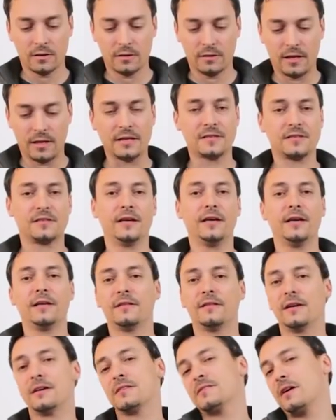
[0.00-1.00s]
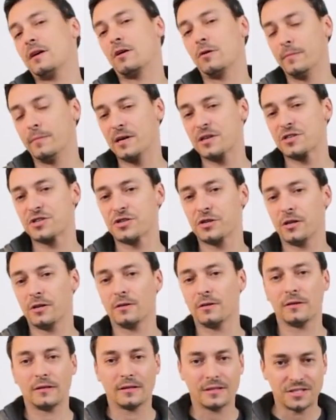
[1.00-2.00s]
that's it, there's a
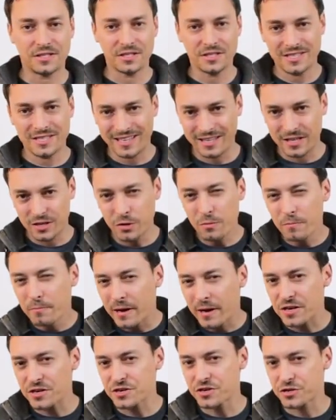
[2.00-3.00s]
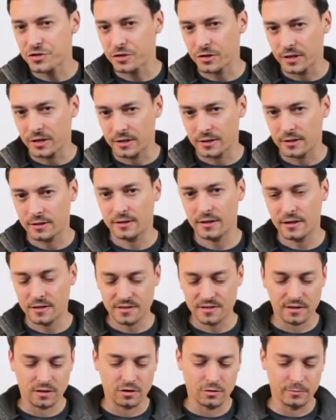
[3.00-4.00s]
commercial. Just you mention it.
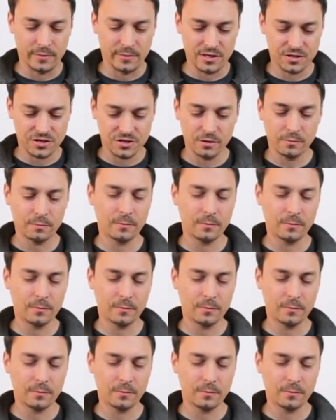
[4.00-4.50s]
There's a commercial